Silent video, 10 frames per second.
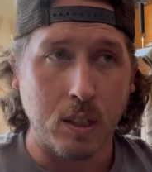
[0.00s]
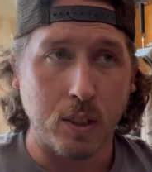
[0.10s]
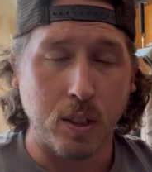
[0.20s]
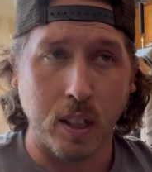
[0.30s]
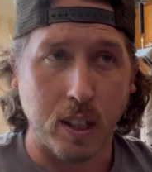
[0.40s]

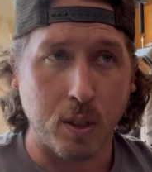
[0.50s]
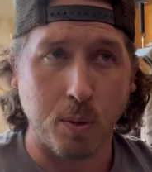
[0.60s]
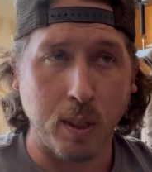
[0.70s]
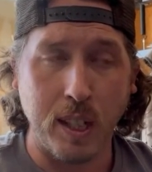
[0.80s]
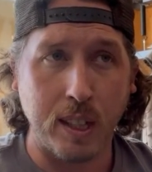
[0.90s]
like a
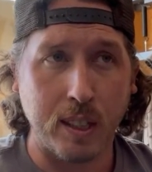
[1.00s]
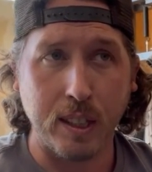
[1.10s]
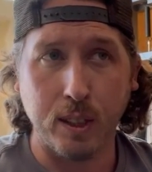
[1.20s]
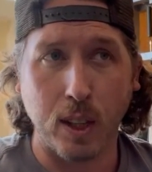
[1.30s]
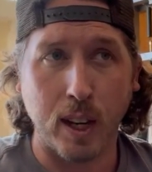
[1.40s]

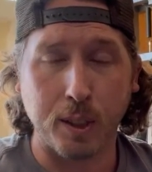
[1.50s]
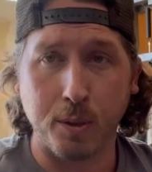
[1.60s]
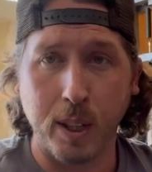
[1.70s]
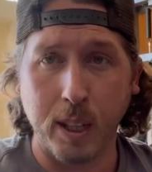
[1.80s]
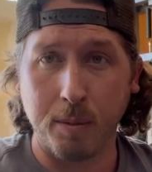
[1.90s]
2018 Dodge
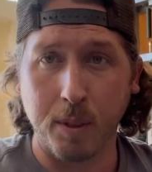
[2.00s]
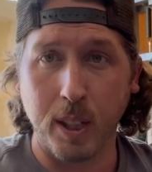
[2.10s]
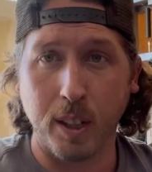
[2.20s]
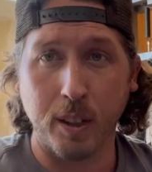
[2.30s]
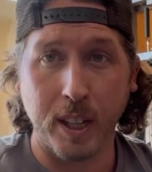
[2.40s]
Ram the
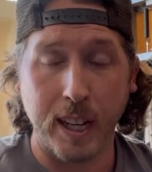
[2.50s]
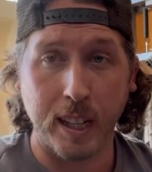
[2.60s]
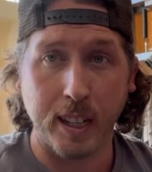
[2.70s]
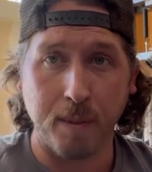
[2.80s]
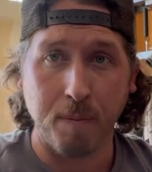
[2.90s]
other day,